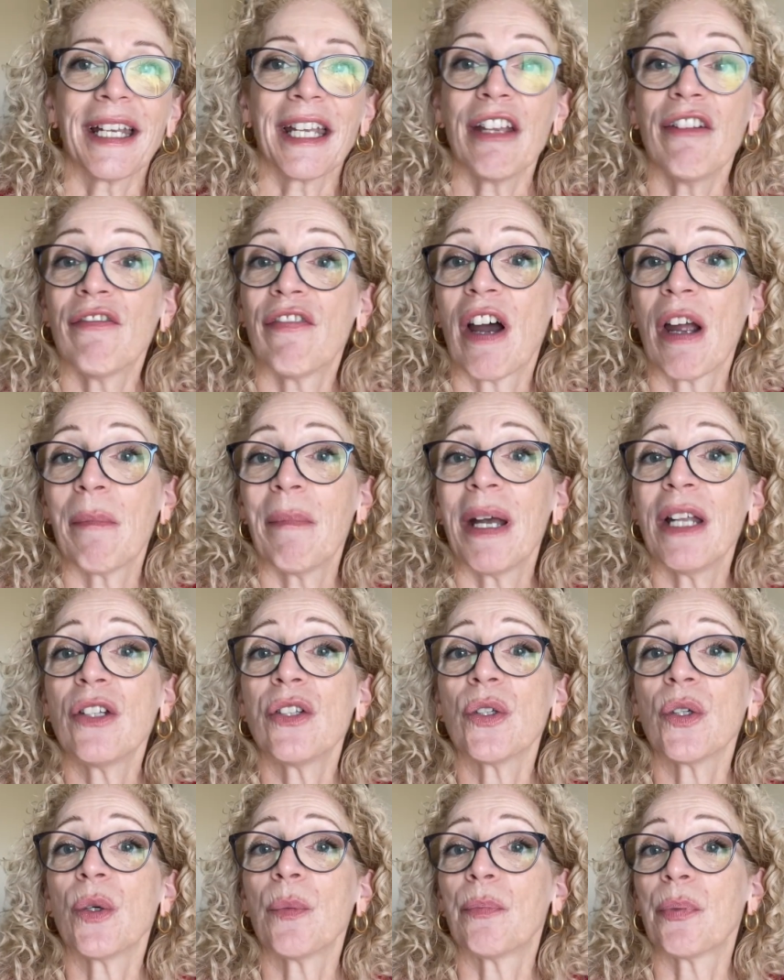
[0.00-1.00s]

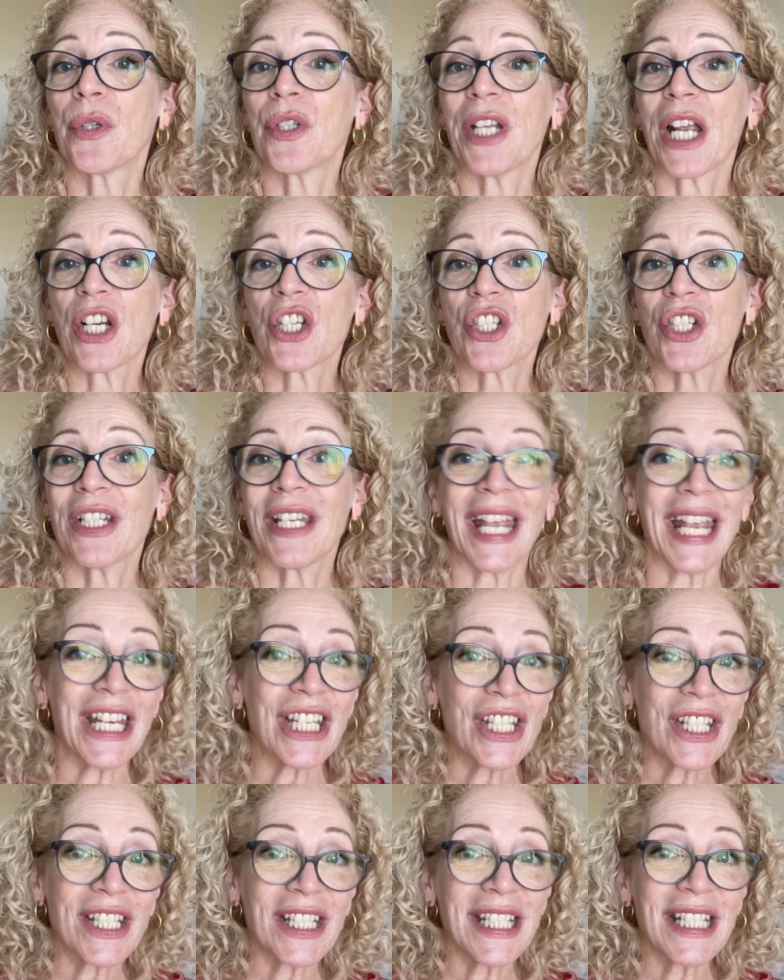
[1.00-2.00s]
Environmental Protection
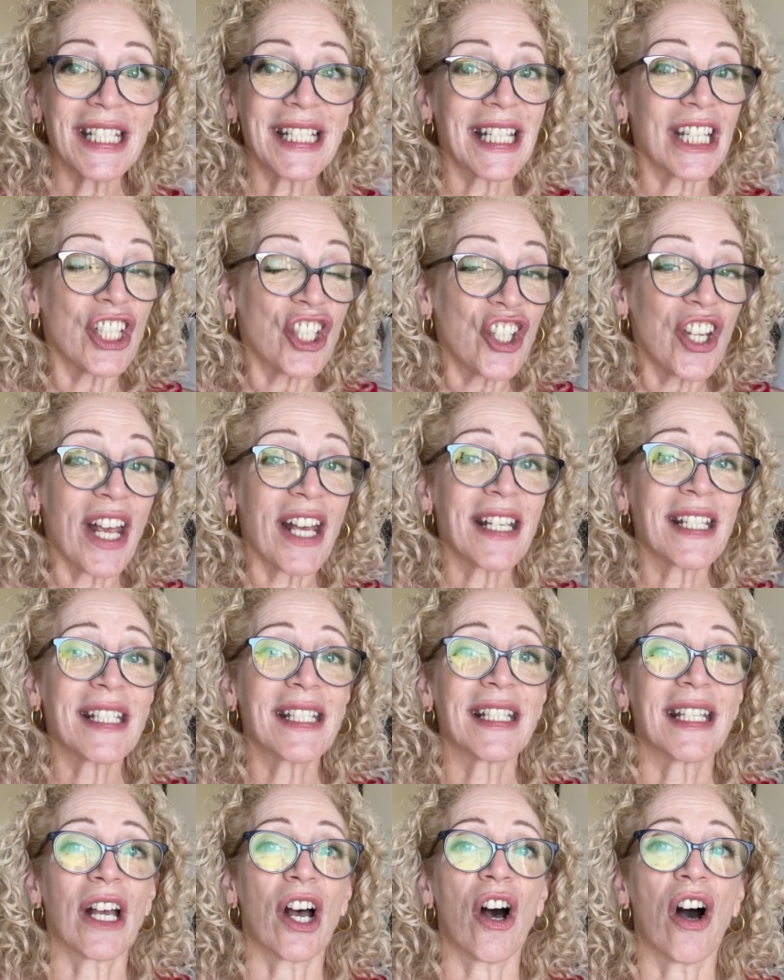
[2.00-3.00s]
Agency
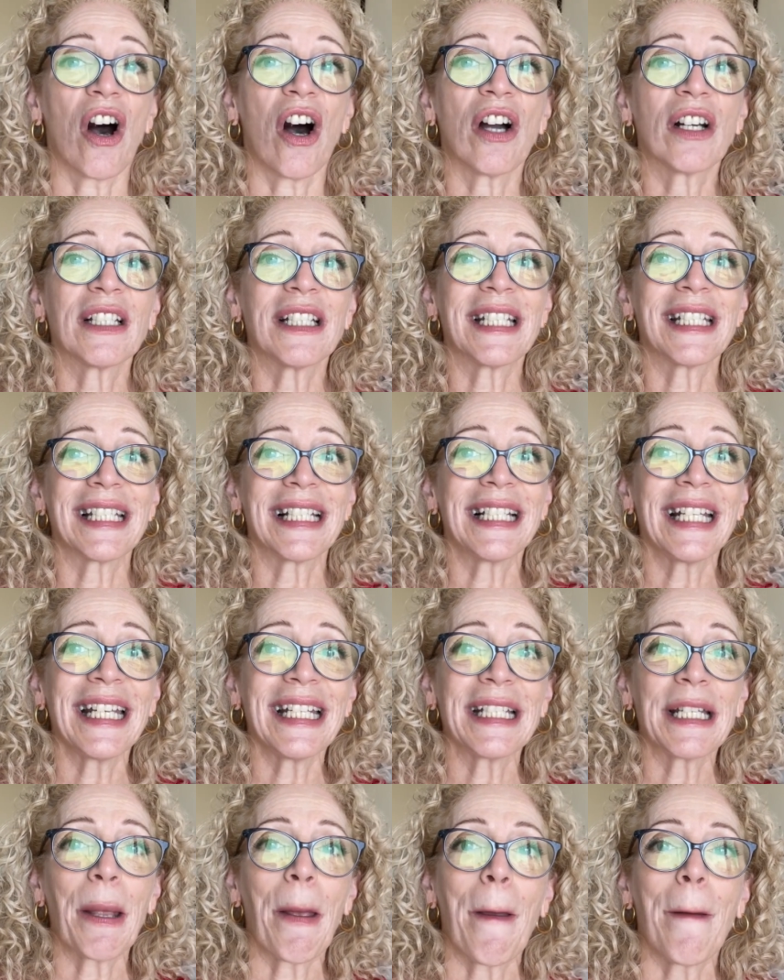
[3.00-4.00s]
suggests
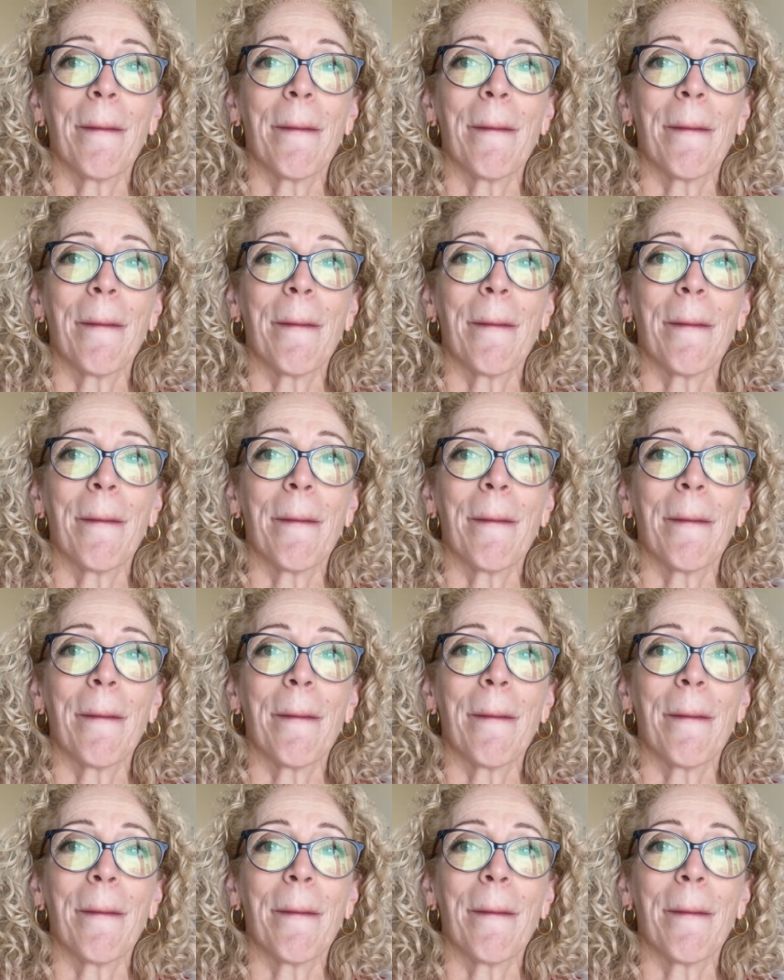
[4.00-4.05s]
octisalate